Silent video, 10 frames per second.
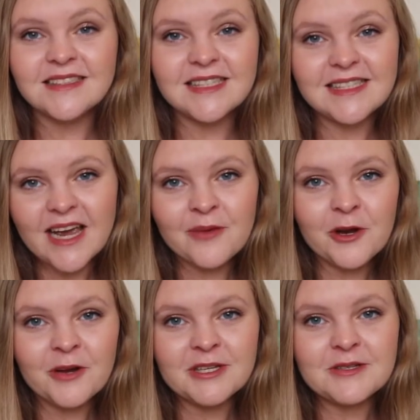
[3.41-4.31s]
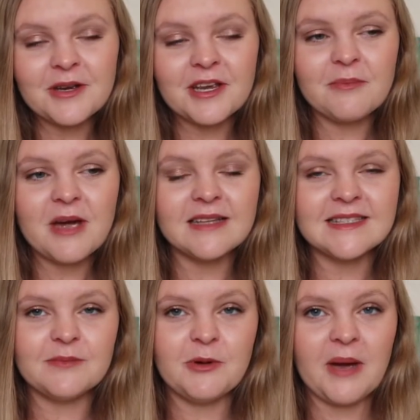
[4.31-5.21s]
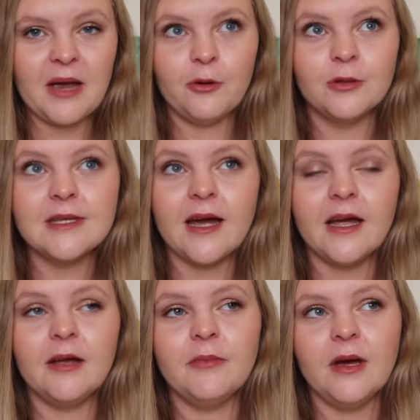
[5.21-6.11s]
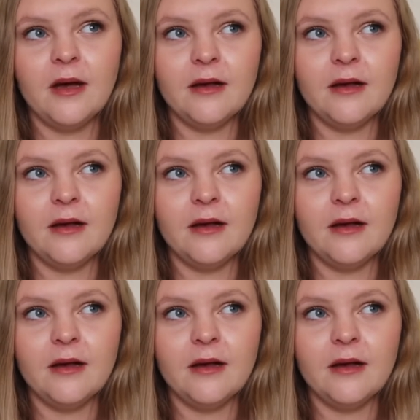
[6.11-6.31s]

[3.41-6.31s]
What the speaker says: Today I'm going to be talking about some of my all-time